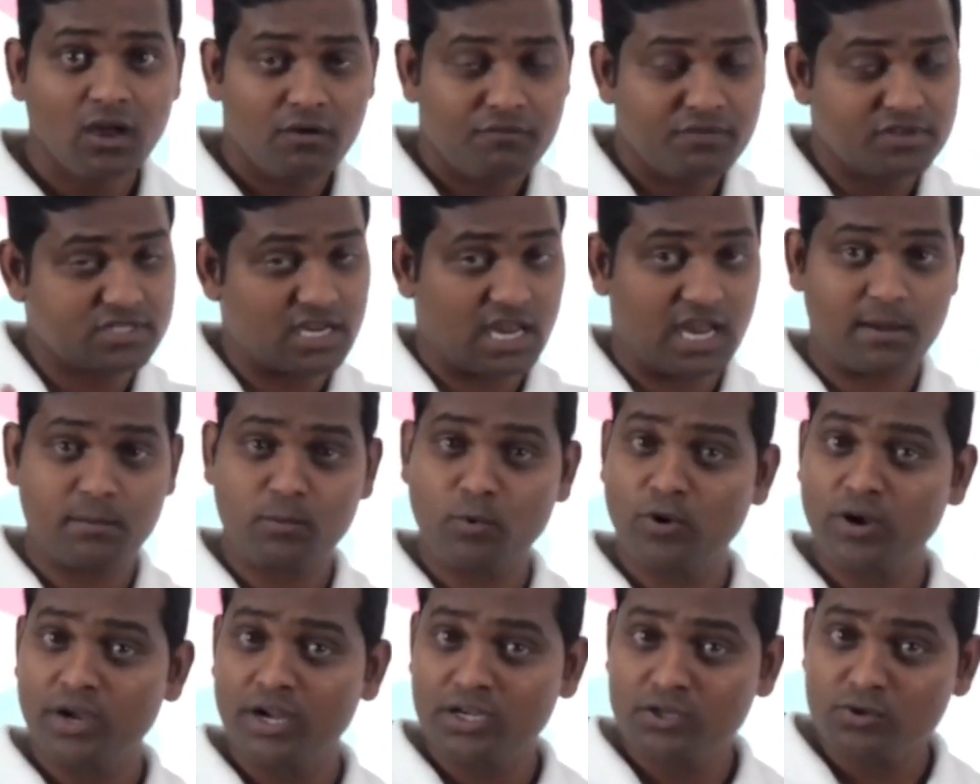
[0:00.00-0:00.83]
which I
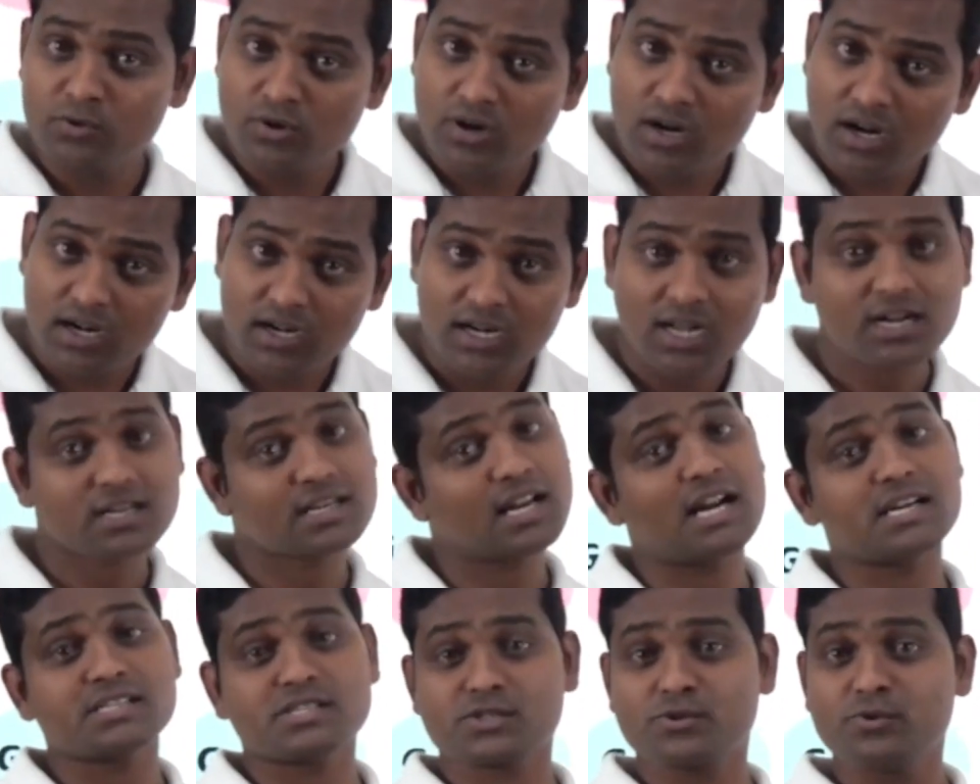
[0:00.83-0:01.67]
am going to conduct
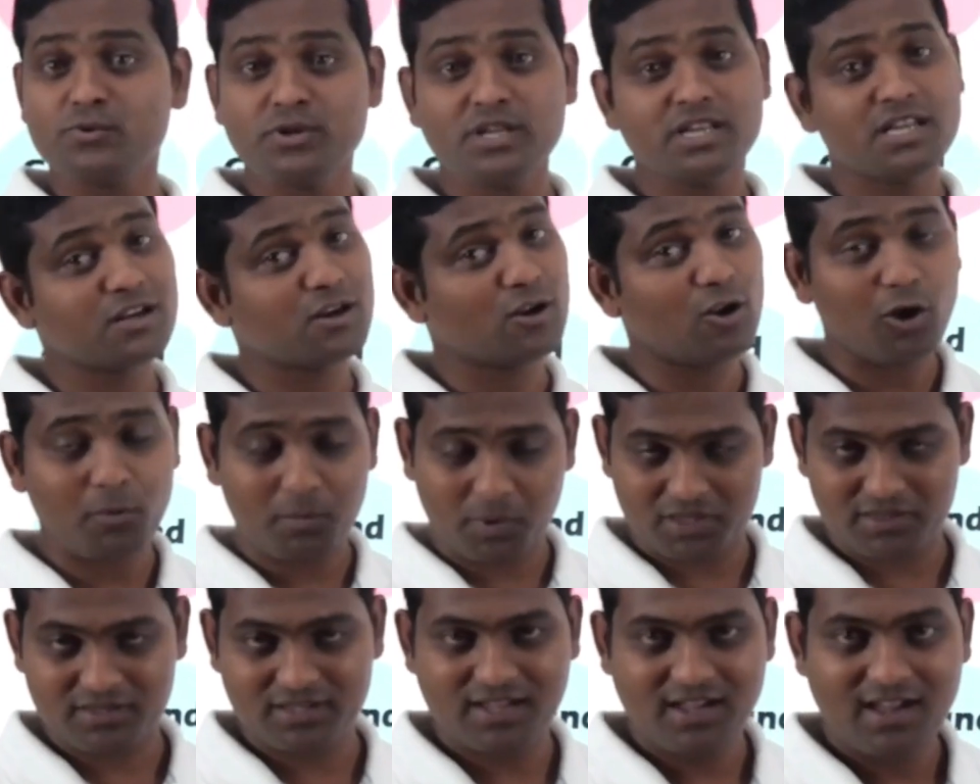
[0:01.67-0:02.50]
at Scodeen
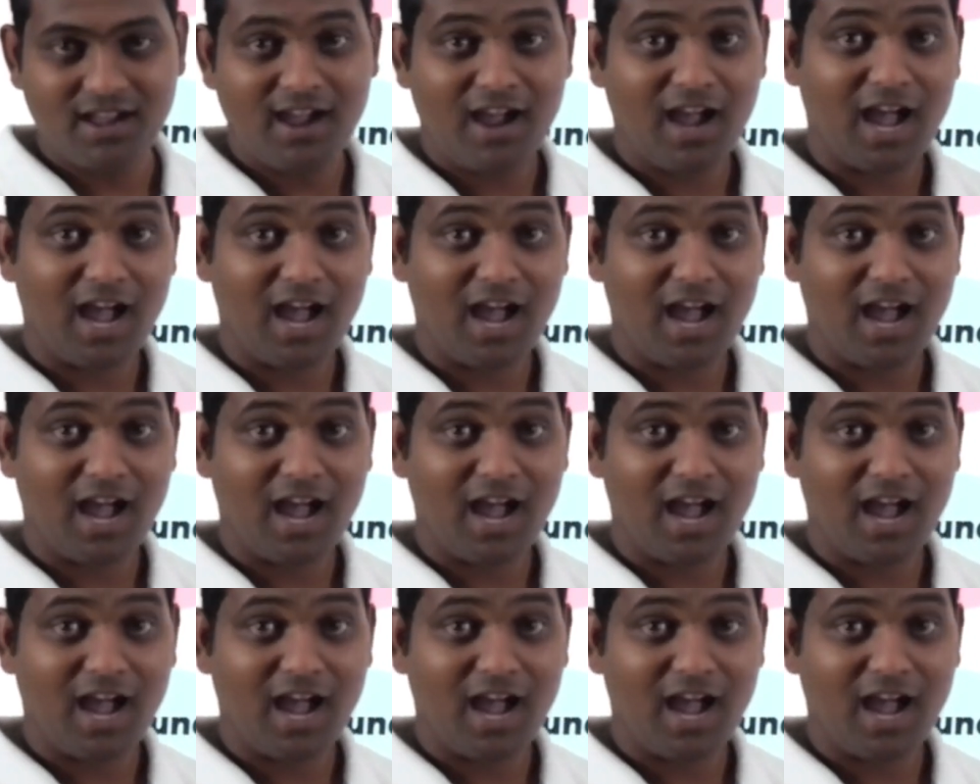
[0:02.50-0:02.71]
Global,